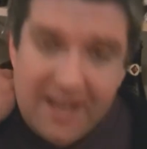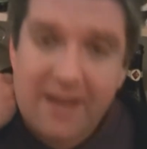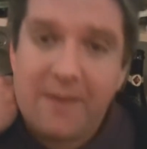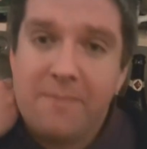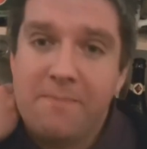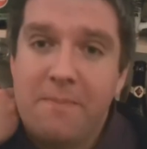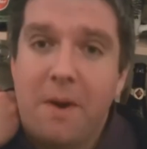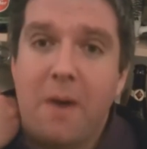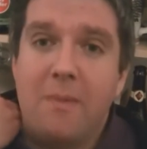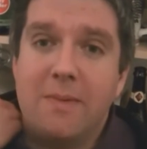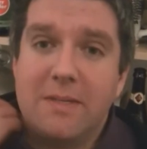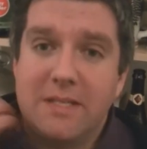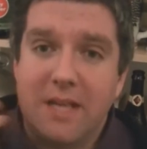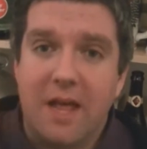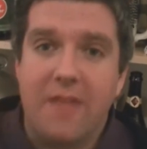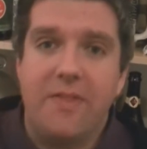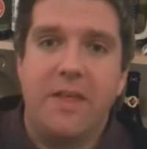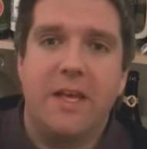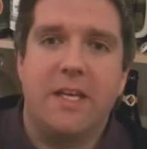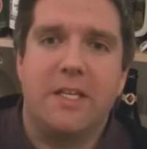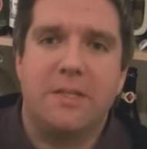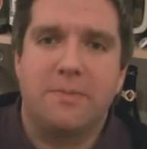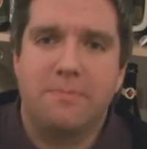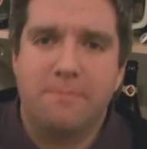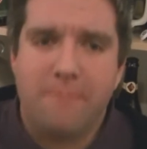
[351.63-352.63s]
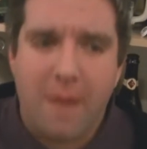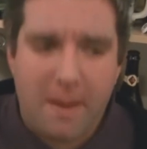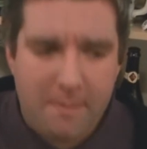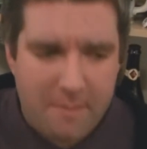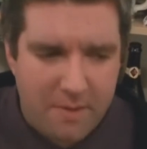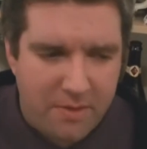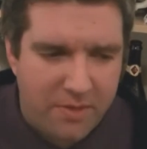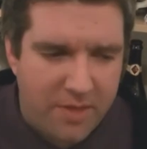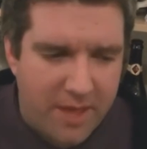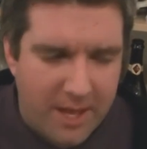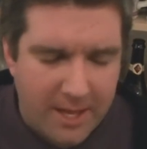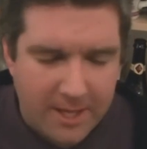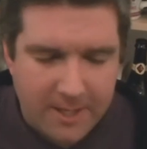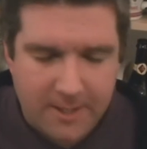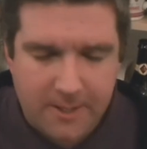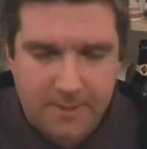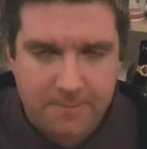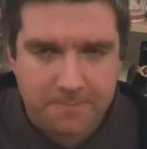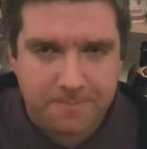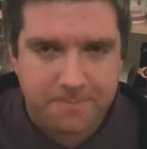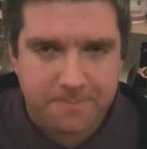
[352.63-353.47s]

Moments like this make me think,